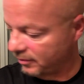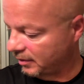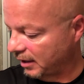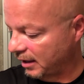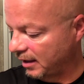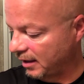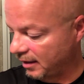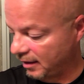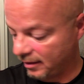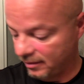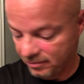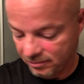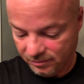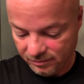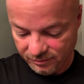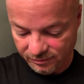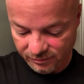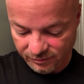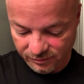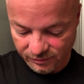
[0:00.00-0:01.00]
Um,
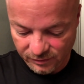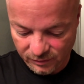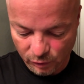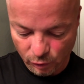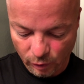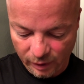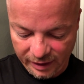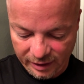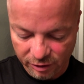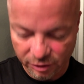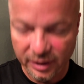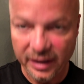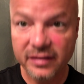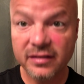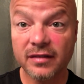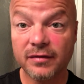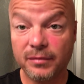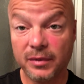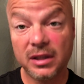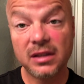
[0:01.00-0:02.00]
quite
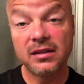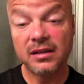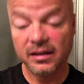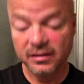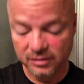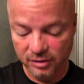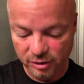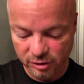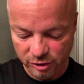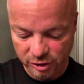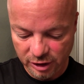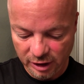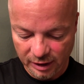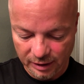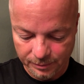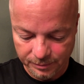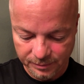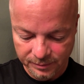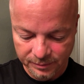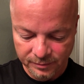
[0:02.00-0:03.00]
aggressive, but it does a good
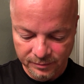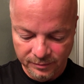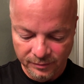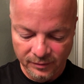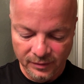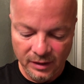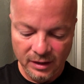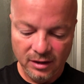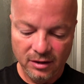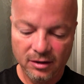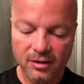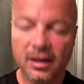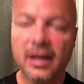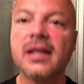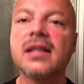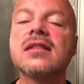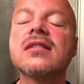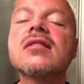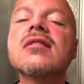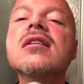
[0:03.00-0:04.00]
job. All
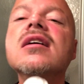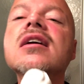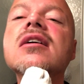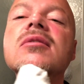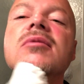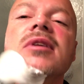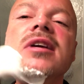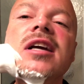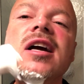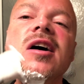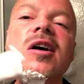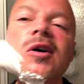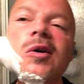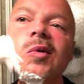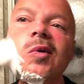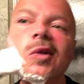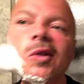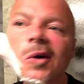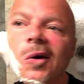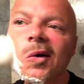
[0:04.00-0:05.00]
right, so here we go
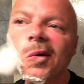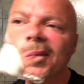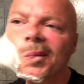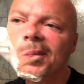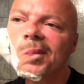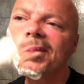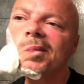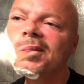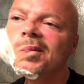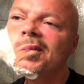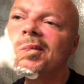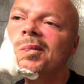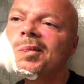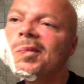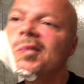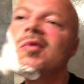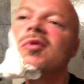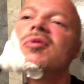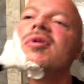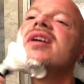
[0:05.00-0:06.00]
with our
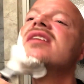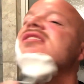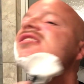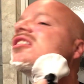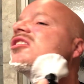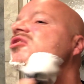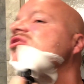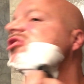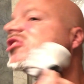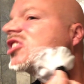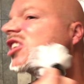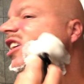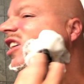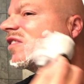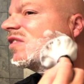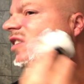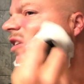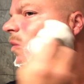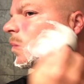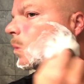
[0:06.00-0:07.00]
West Coast
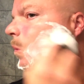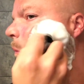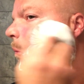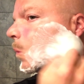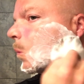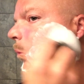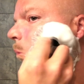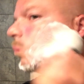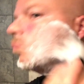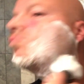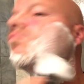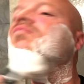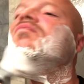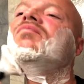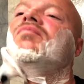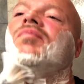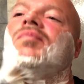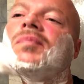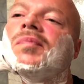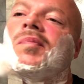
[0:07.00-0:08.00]
shaving.
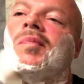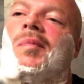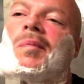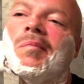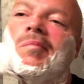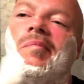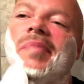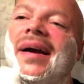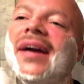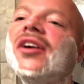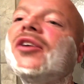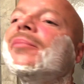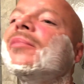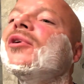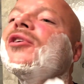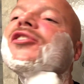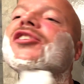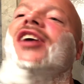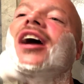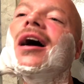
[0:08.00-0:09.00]

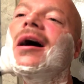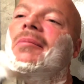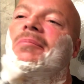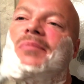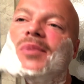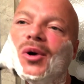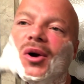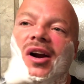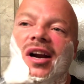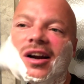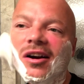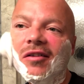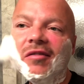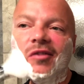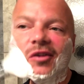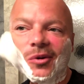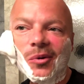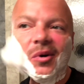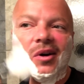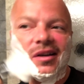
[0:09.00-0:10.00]
Pear-Brrr Shoppe, or
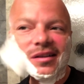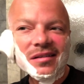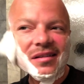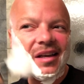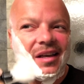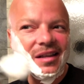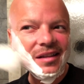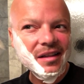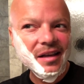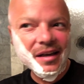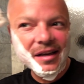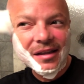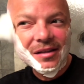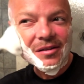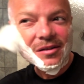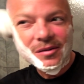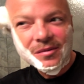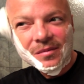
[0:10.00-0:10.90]
however you want to say that.